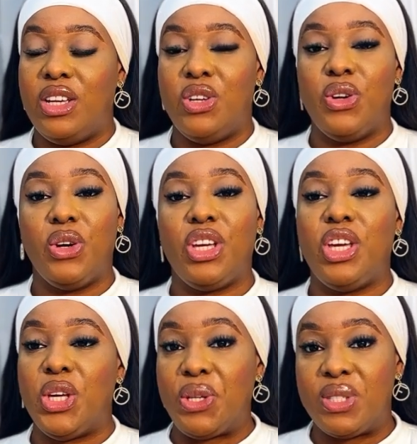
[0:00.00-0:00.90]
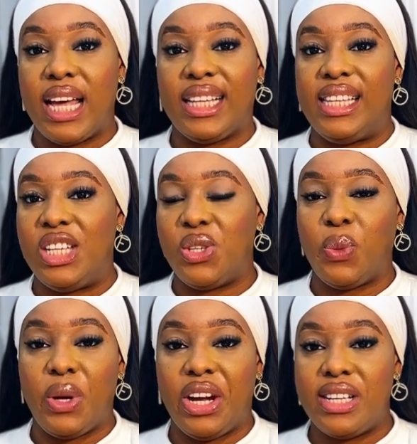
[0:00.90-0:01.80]
you know, cute athleisure
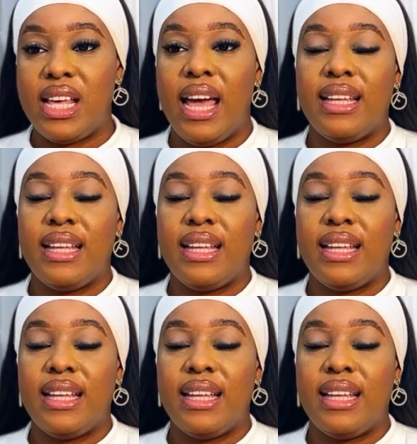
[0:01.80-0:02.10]
wears